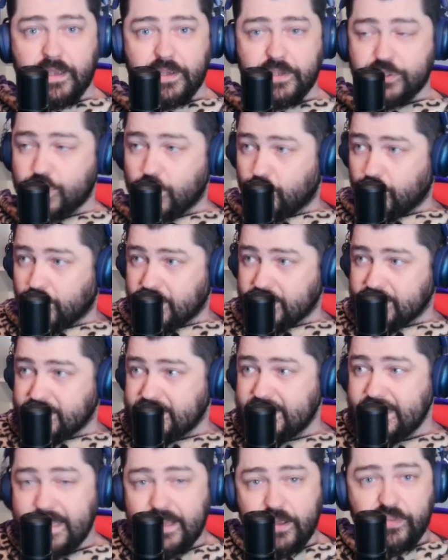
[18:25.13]
So we're going to
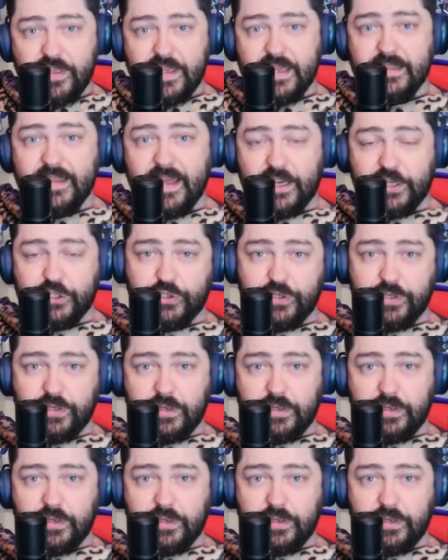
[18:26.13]
steal the election.